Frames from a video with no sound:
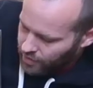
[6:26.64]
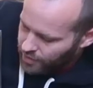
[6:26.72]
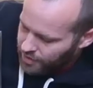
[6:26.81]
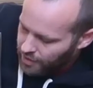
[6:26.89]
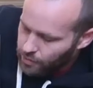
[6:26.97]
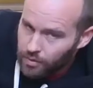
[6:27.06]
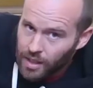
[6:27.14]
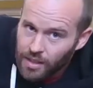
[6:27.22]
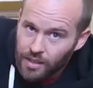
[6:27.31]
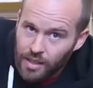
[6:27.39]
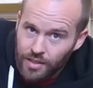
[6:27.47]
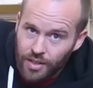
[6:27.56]
cutout
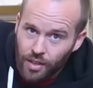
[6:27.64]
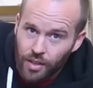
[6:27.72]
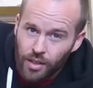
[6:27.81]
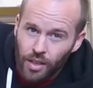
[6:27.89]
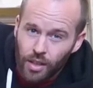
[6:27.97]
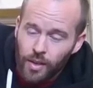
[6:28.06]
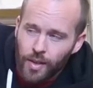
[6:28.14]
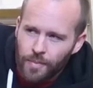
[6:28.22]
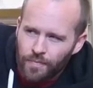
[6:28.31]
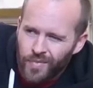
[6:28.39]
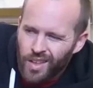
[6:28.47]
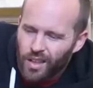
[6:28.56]
hidden inside that
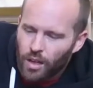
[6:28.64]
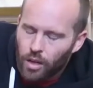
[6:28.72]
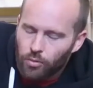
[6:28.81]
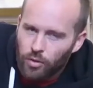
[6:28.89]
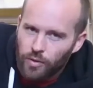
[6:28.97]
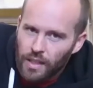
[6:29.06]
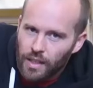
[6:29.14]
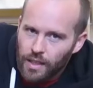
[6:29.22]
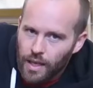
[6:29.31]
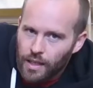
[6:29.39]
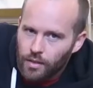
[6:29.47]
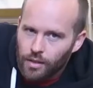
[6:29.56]
I'll reveal at
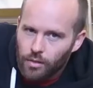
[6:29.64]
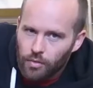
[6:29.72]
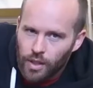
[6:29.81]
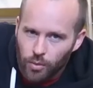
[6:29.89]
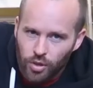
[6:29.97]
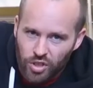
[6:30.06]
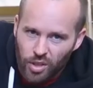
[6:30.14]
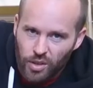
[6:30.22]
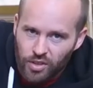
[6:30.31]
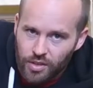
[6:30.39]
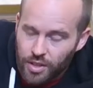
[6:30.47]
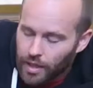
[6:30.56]
the end. I don't really want to show
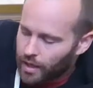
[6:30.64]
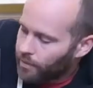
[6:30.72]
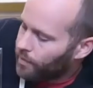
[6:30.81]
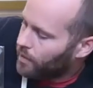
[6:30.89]
it just yet,